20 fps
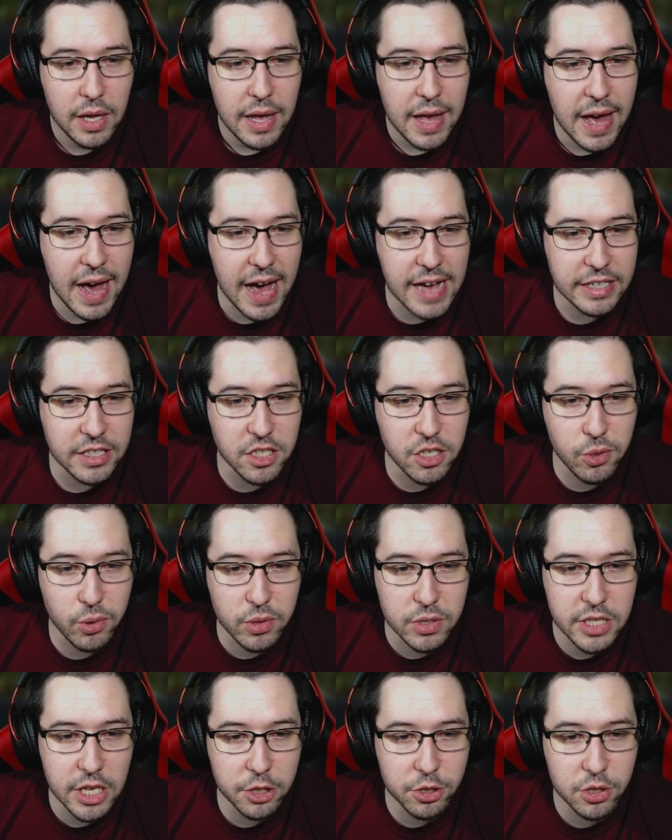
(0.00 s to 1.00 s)
Added new
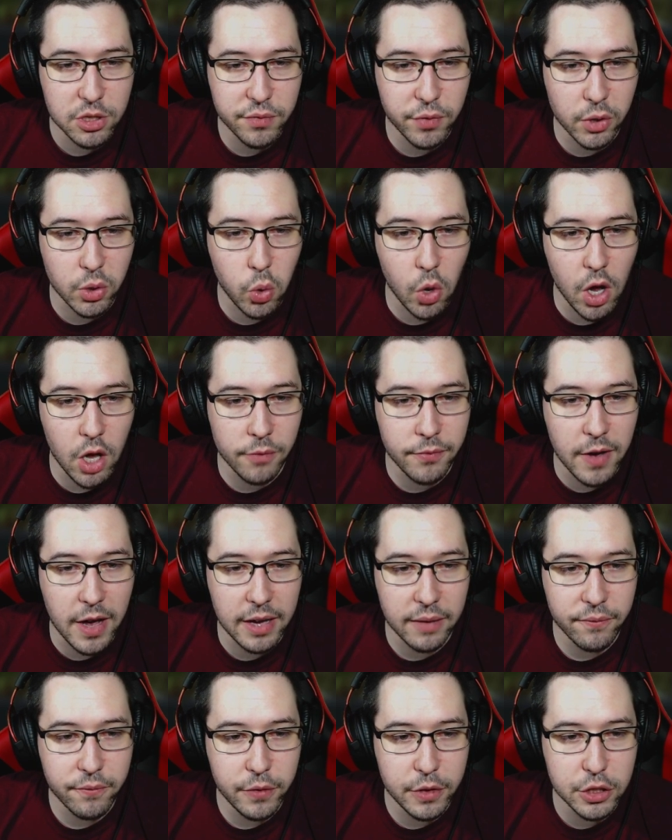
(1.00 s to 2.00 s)
conditions for
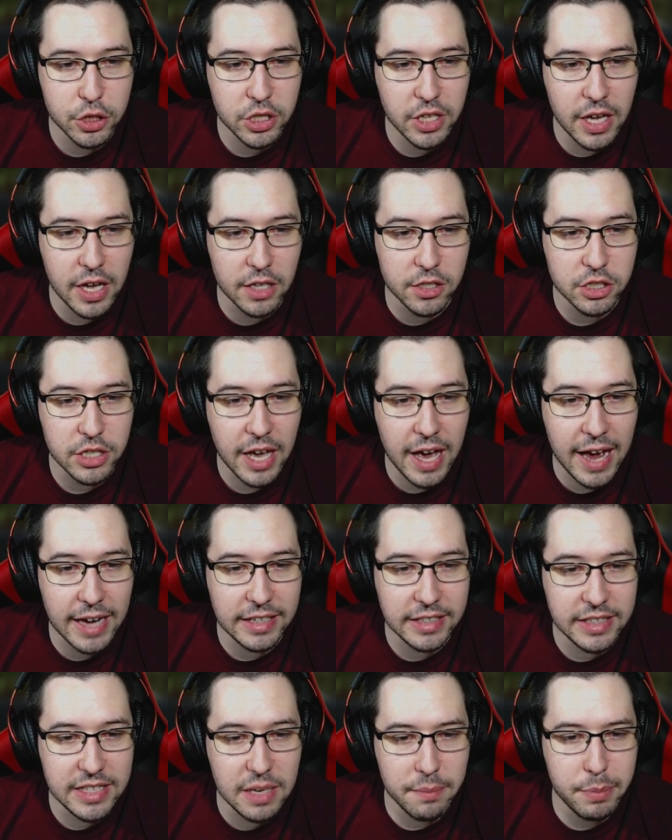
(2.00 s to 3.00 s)
qualifying fish catch.
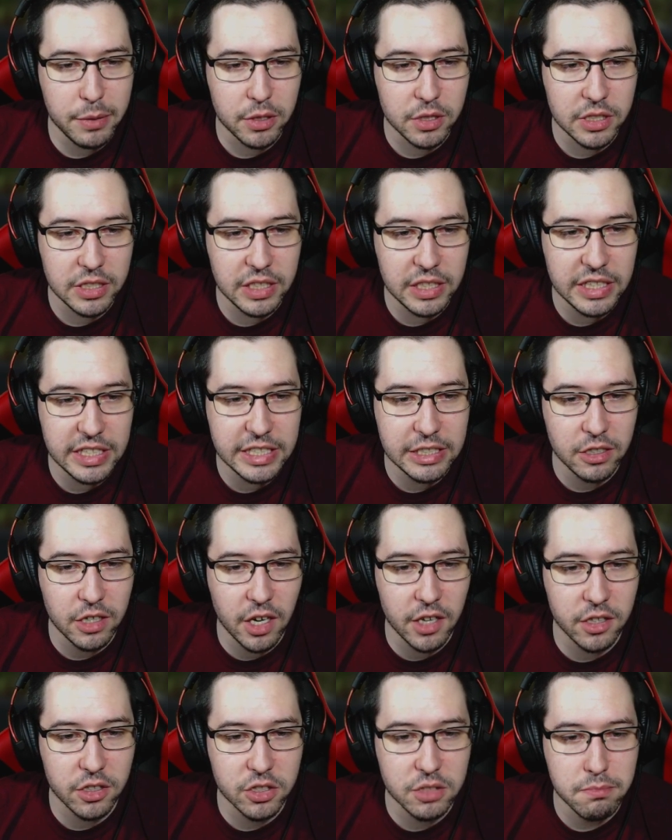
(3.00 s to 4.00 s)
Added the ability to hear
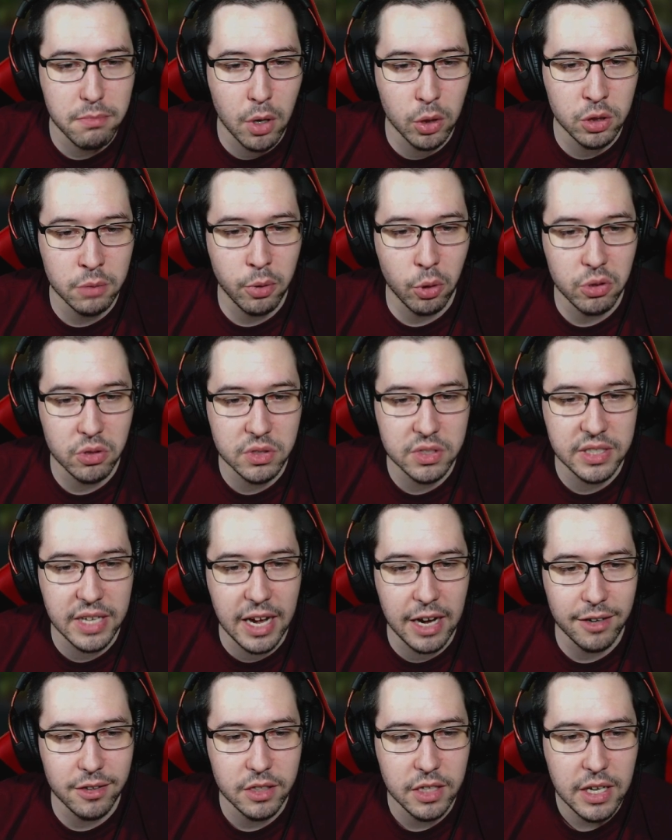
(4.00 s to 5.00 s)
others' motorboat
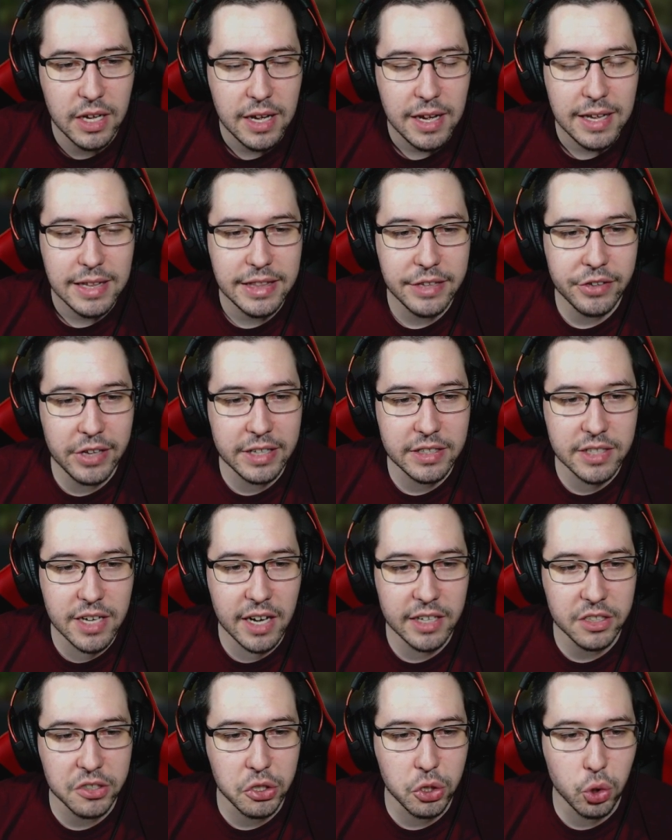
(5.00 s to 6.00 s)
sound. Now that's
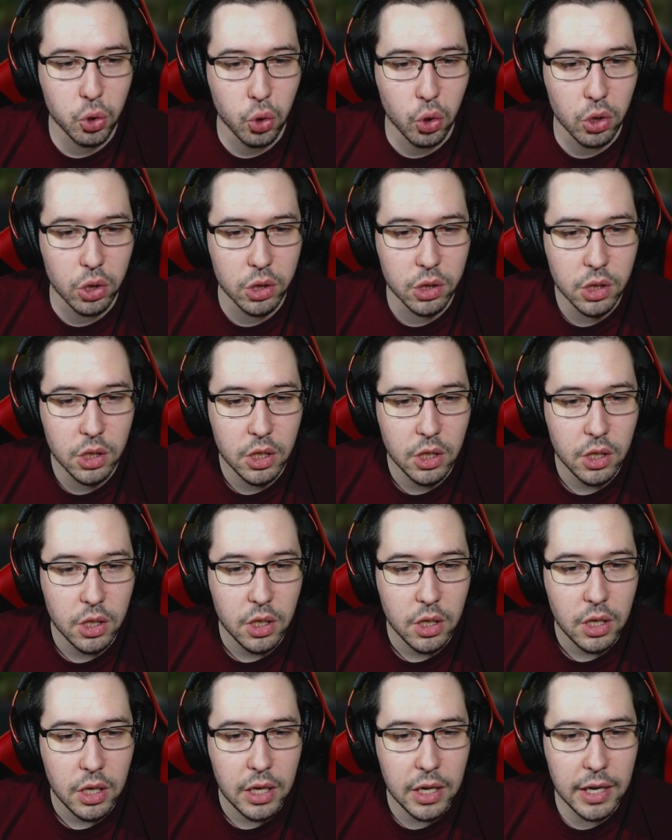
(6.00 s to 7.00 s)
kind of cool.
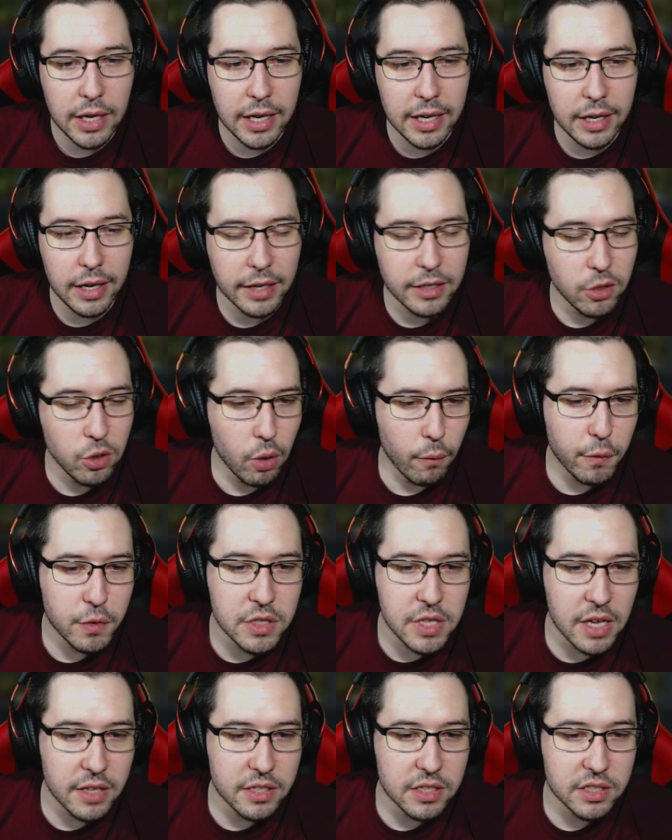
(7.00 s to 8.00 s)
I don't know if it's
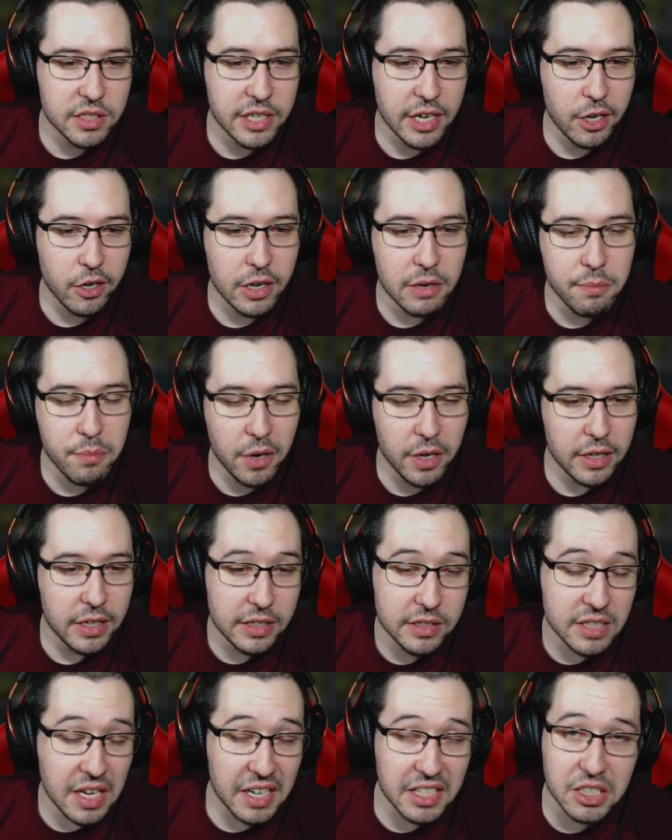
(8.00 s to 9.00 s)
necessary, but it's
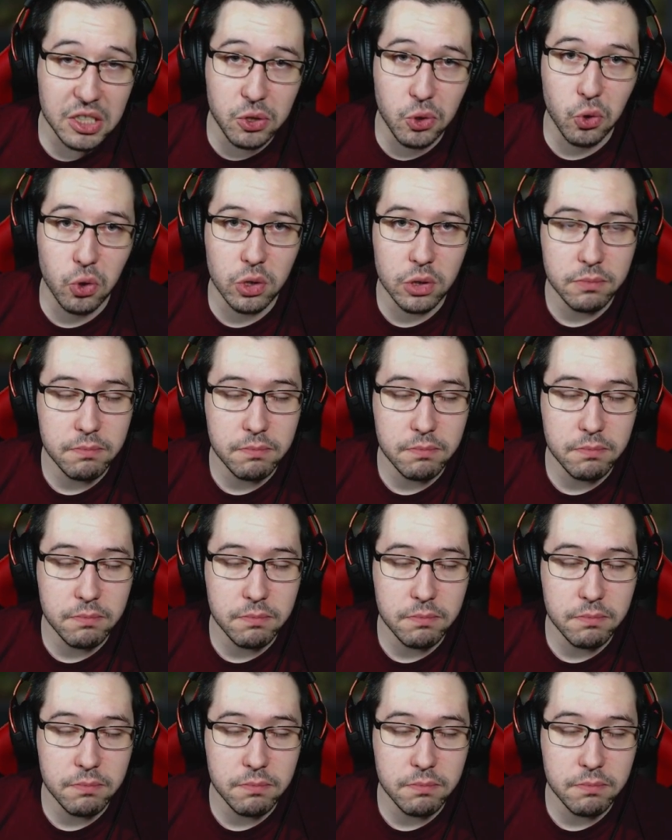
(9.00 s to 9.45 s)
kind of cool.